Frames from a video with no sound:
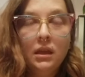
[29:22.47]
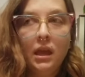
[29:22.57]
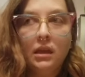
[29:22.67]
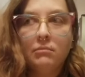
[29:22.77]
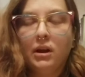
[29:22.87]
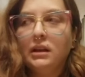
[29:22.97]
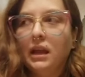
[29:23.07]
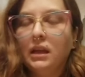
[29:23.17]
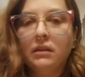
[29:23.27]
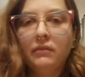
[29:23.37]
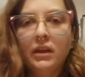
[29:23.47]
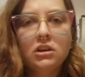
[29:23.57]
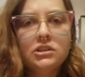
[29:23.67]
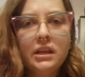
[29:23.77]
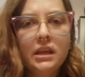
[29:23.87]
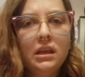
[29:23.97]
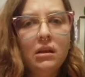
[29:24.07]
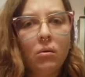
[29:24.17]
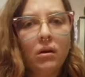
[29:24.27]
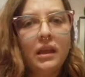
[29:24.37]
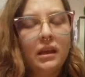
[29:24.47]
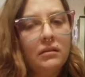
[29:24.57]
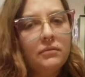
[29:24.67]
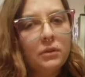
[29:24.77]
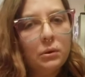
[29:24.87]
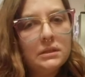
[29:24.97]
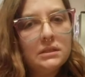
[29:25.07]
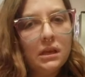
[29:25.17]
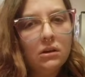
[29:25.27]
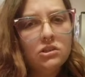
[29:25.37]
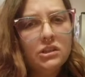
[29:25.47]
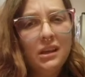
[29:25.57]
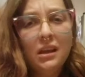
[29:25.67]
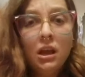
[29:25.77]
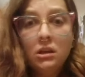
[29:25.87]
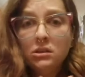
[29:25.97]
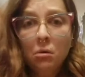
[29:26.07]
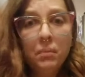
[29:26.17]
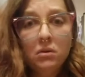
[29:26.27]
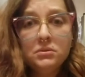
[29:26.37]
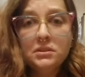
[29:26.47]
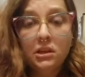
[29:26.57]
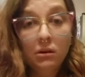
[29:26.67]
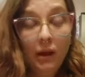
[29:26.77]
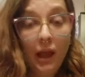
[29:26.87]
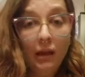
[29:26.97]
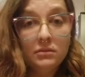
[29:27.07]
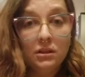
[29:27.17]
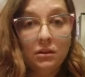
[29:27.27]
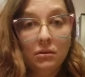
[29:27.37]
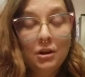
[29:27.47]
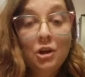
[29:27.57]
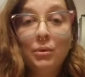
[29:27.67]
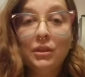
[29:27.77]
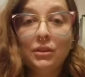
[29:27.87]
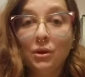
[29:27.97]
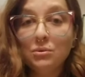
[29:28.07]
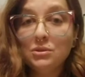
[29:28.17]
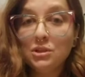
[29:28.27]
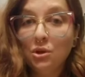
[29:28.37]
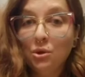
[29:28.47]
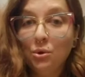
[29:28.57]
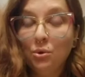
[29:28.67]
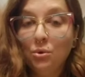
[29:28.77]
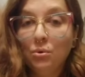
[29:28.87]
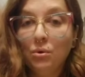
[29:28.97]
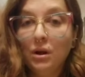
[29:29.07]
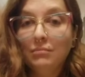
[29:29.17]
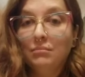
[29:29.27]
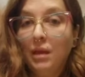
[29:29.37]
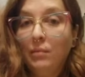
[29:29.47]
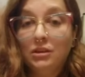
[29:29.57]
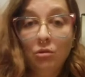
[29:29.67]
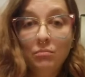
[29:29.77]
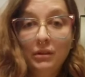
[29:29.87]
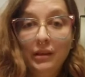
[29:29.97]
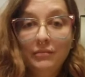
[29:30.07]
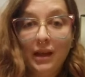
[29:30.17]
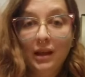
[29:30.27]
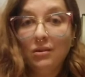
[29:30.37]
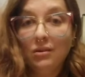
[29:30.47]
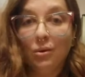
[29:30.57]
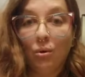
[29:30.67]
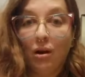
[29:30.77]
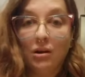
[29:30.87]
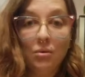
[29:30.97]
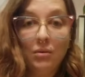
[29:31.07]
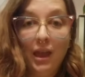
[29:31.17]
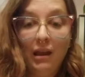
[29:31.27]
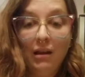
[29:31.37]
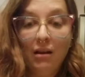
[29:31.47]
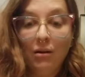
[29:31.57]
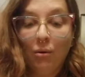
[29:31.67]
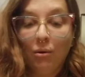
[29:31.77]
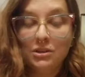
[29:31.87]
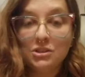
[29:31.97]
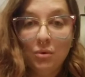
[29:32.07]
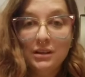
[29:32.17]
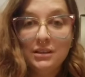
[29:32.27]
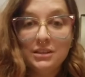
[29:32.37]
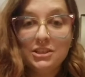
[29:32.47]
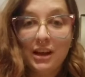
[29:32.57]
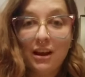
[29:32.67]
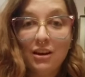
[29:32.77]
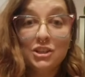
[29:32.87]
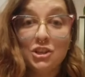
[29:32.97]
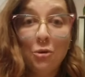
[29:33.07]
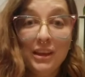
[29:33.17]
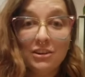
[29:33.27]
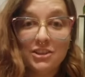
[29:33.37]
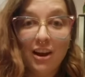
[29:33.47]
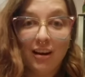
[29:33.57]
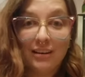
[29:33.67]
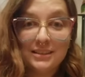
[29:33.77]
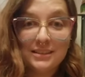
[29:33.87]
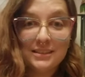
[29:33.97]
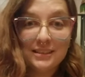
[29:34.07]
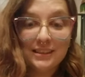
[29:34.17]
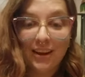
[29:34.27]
can bring negative energy or can influence the energy, don't post it. You don't have to. But those who maybe don't believe that or don't care or just want to share, show me your jars.